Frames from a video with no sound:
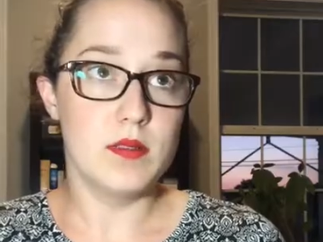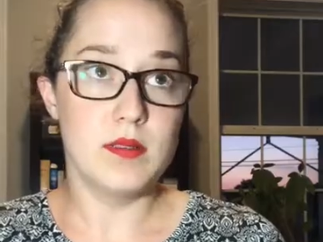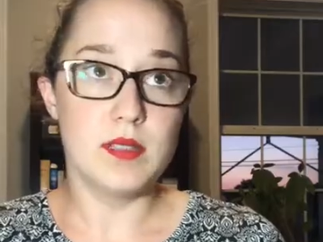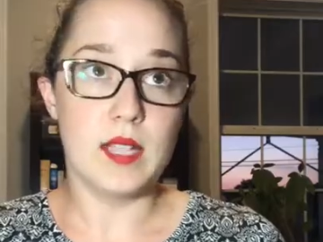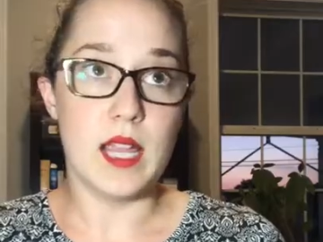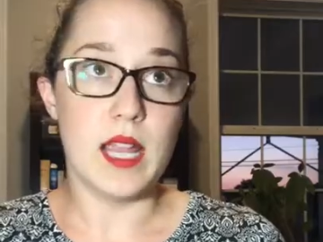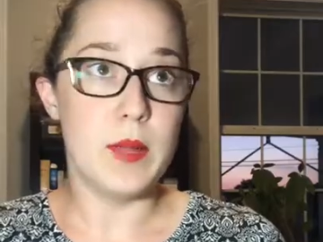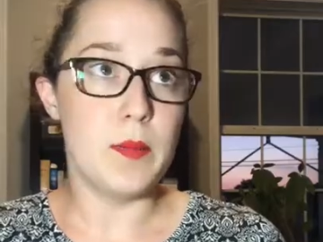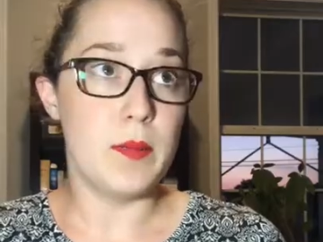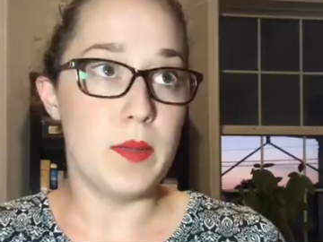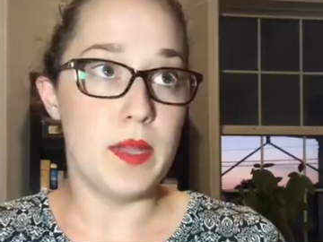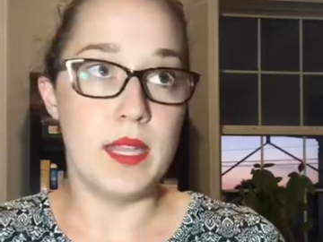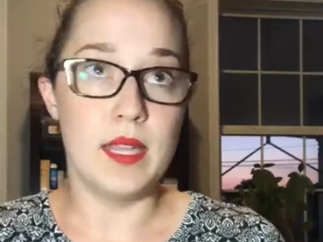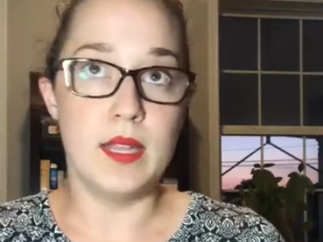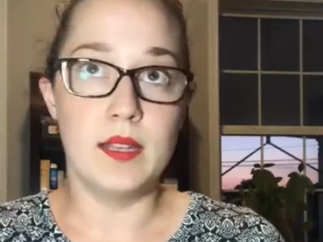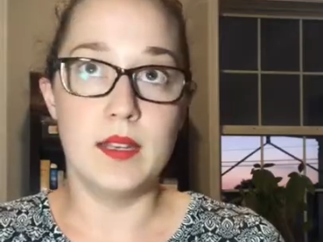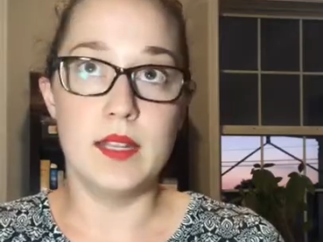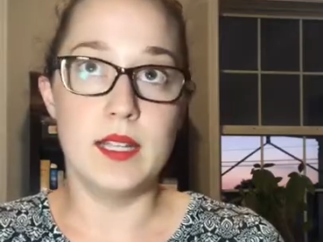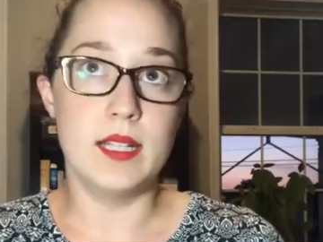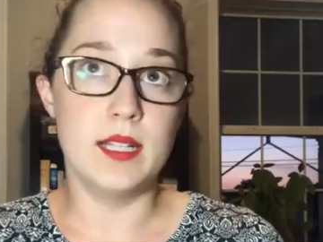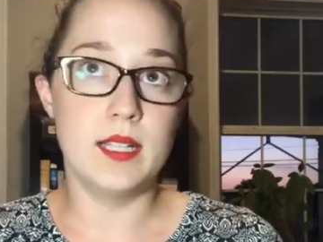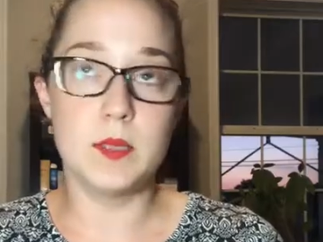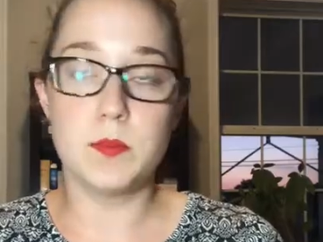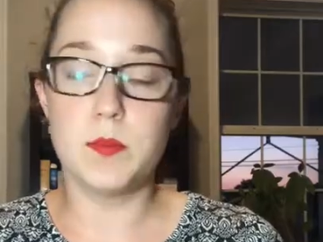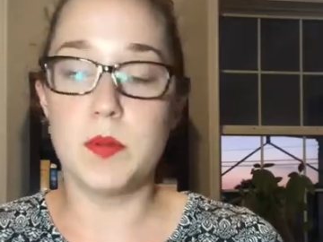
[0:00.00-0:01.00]
type in
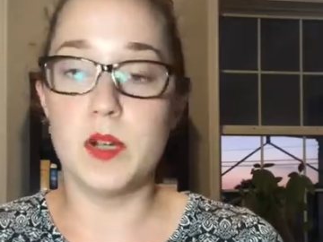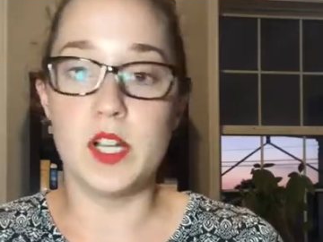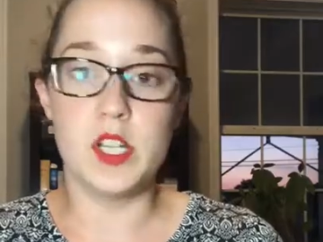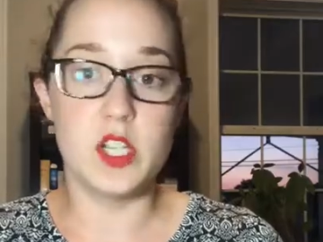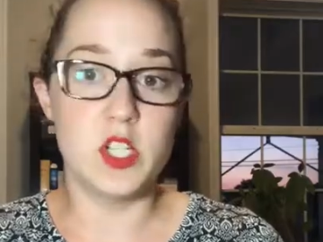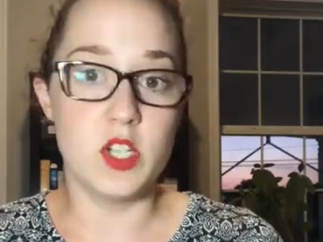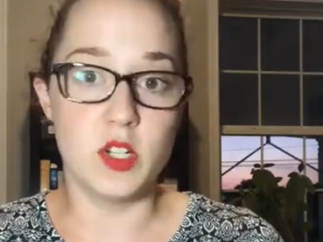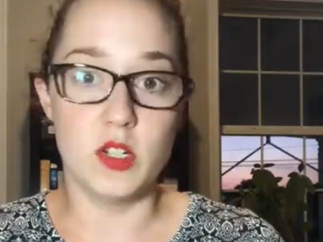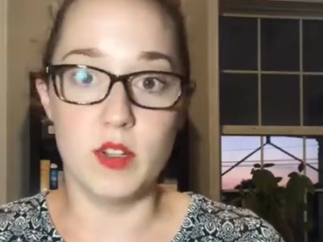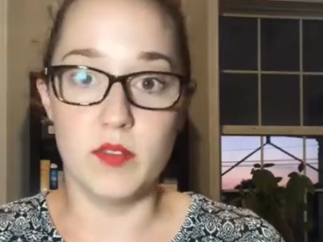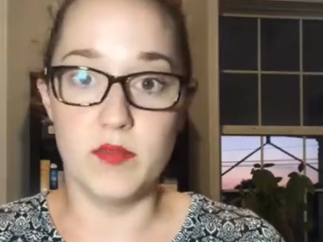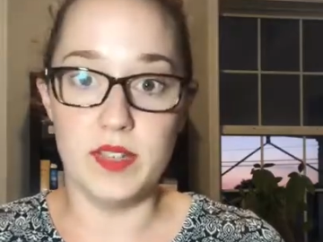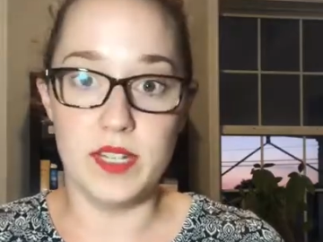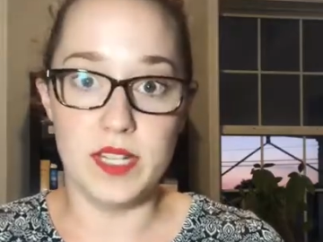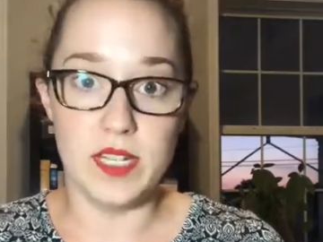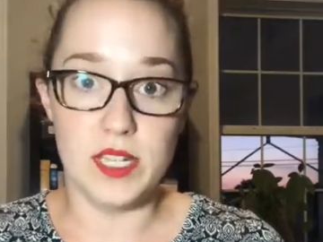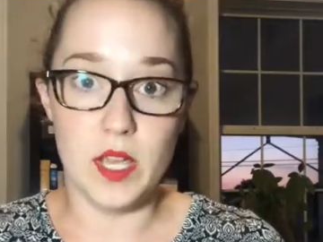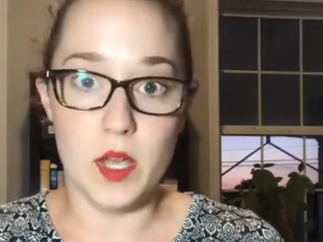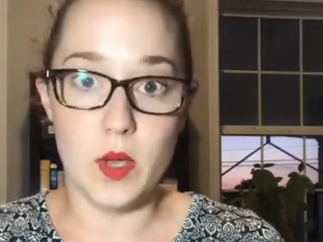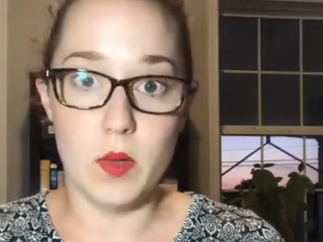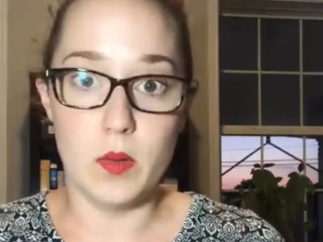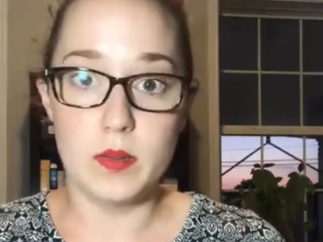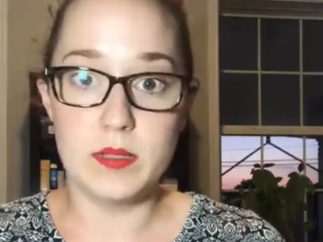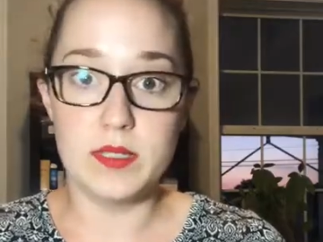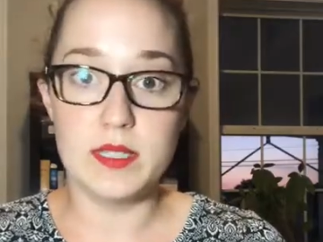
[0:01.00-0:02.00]
inspirational
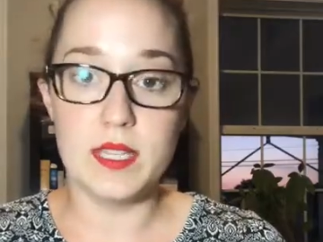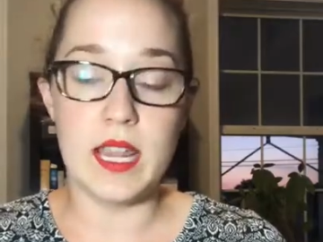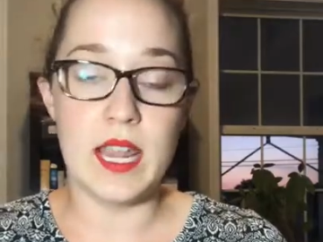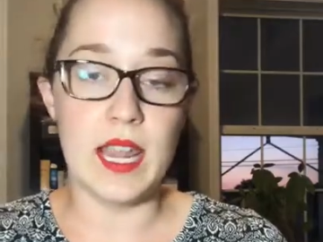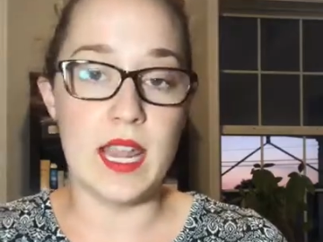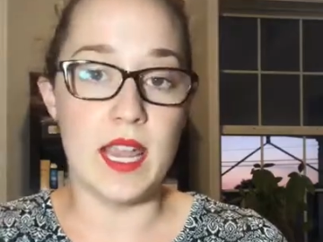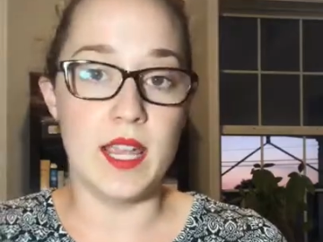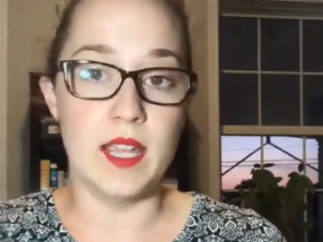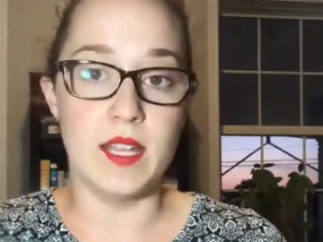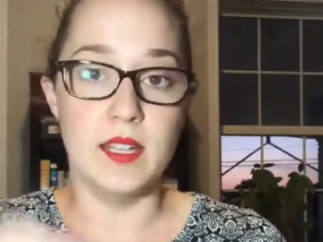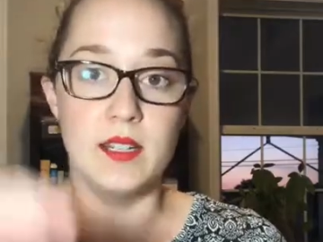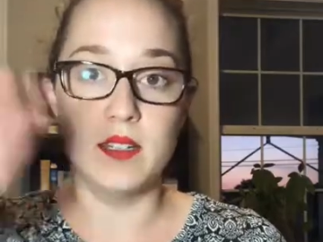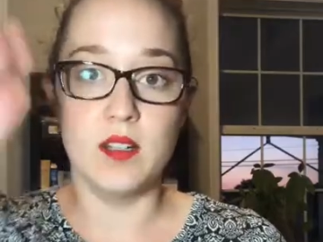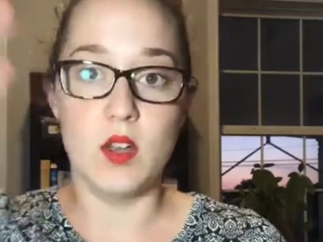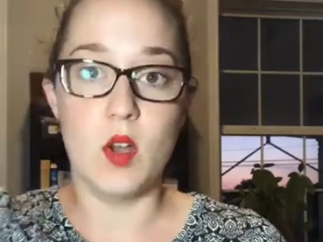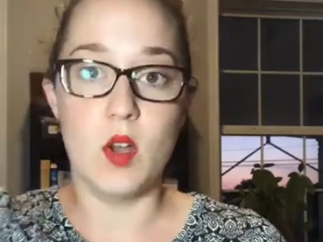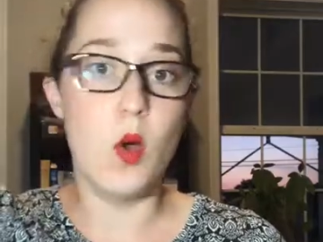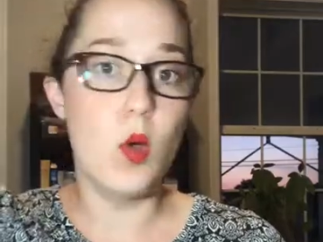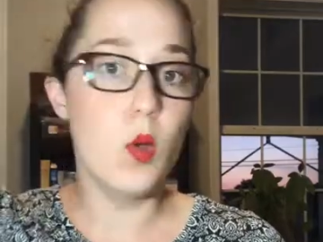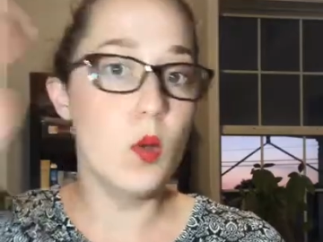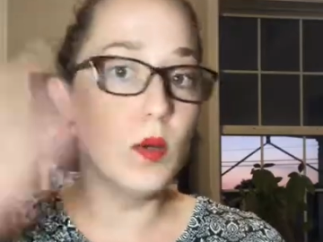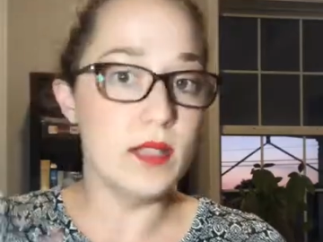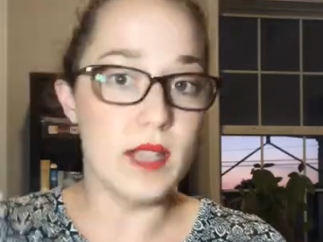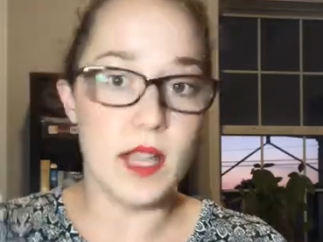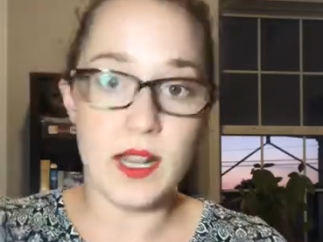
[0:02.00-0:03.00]
videos, and a
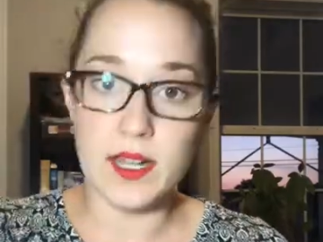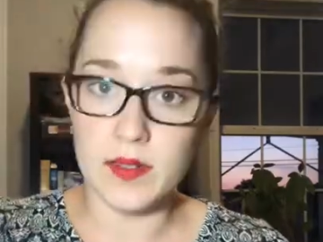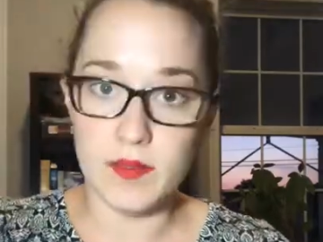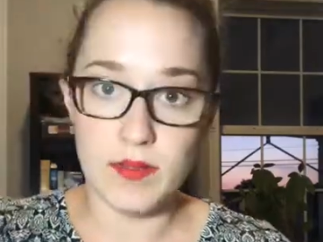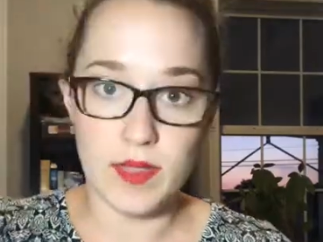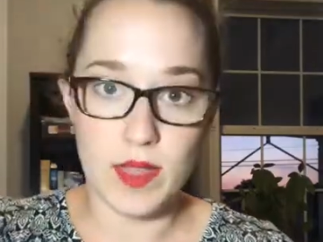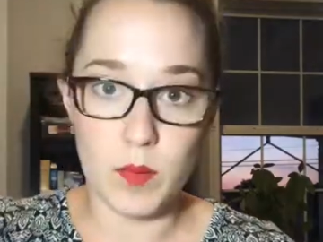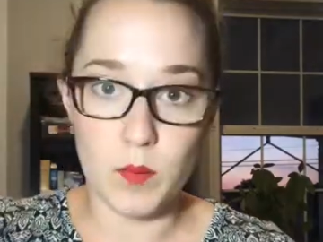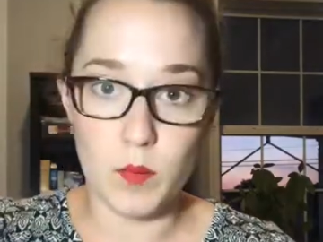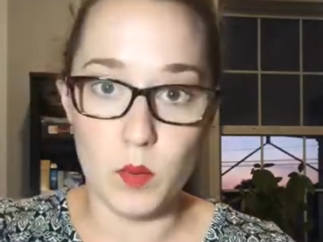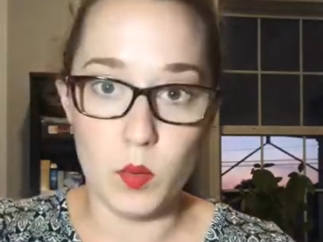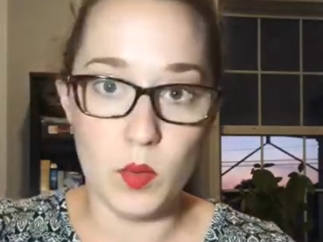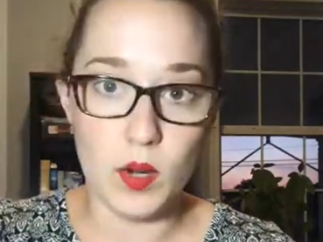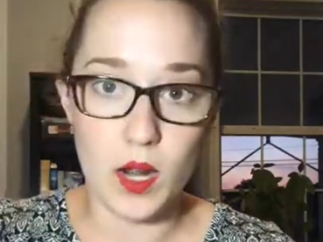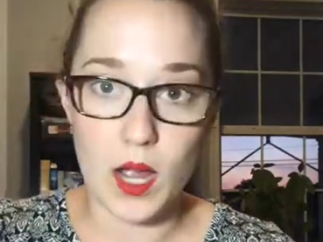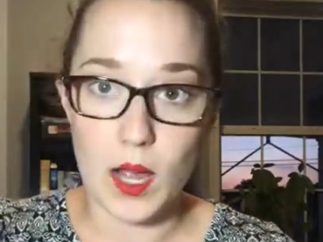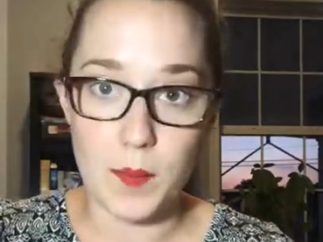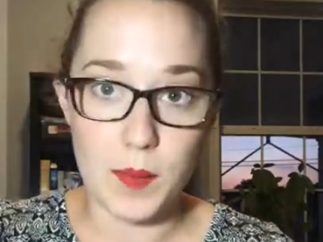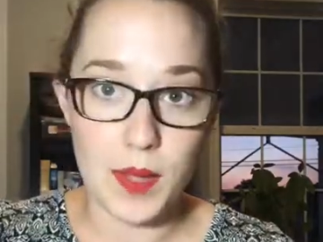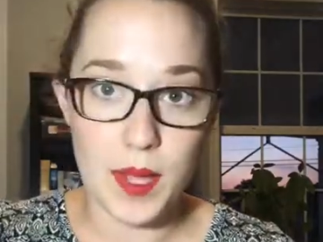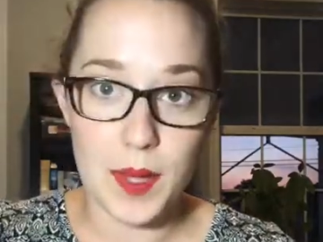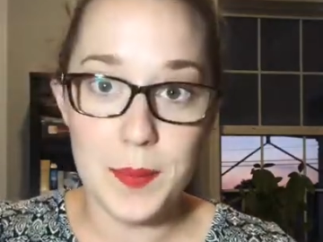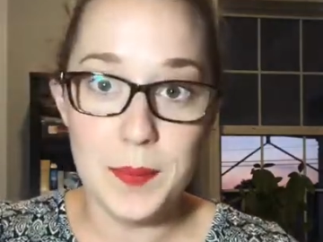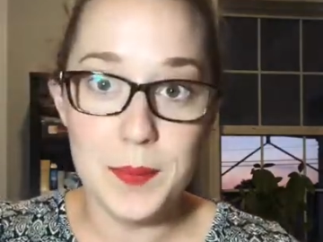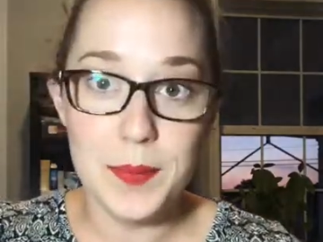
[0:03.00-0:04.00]
whole ton of them will
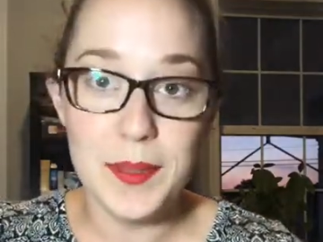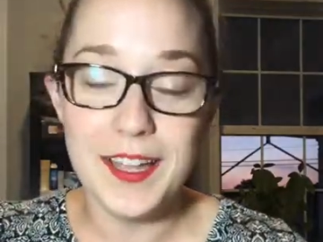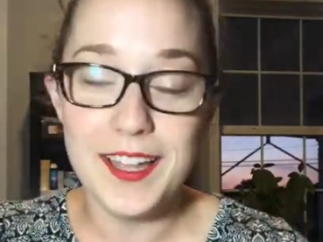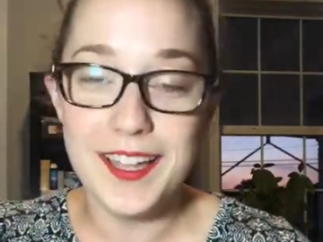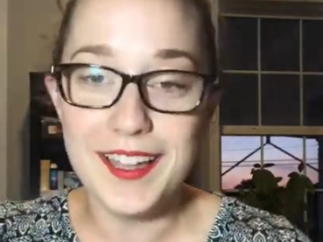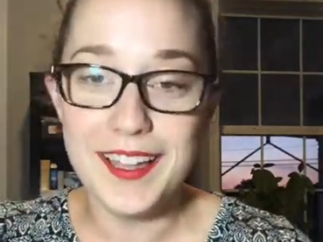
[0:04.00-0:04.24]
come up